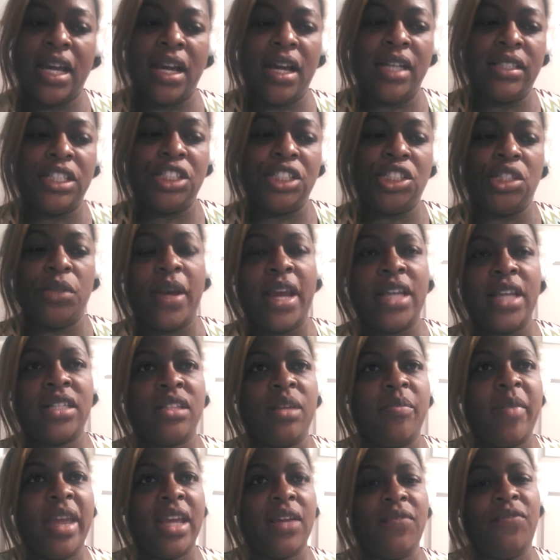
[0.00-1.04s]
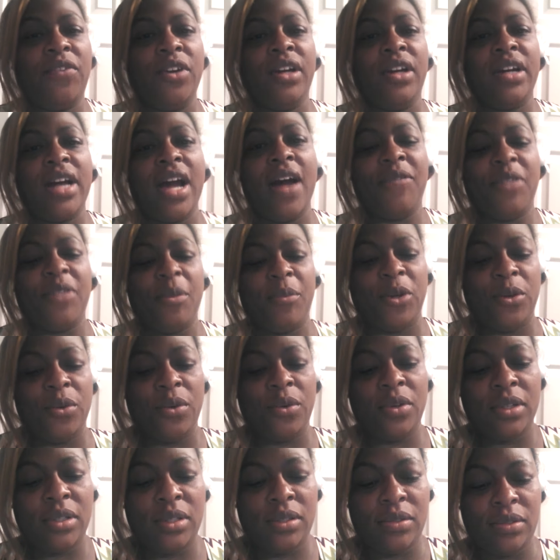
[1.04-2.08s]
situation and make them feel
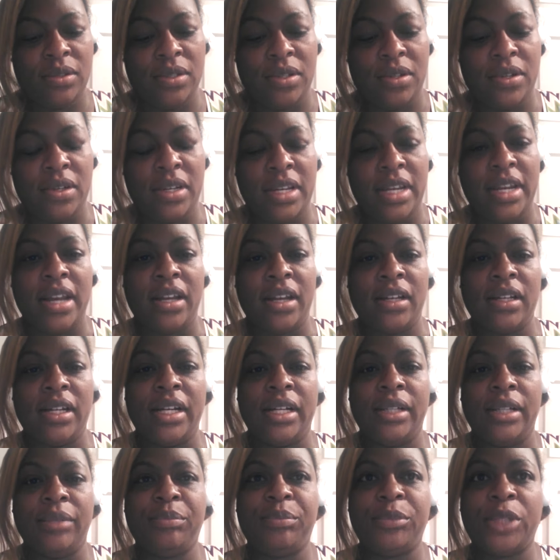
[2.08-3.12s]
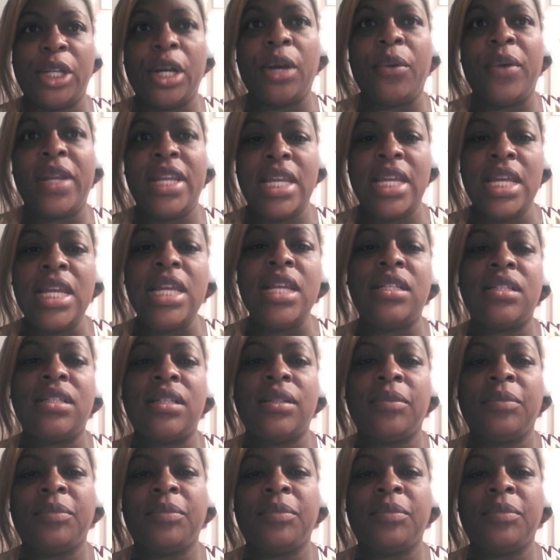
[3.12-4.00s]
comfortable in their current need.